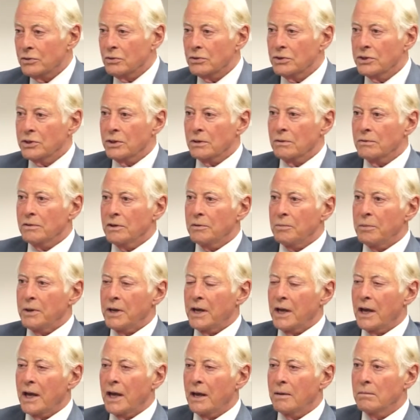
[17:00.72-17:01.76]
So children
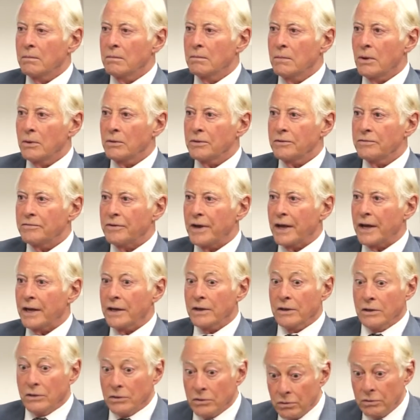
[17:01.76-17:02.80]
became
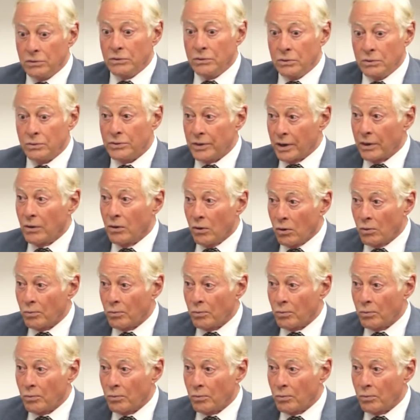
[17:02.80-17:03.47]
motivated to do their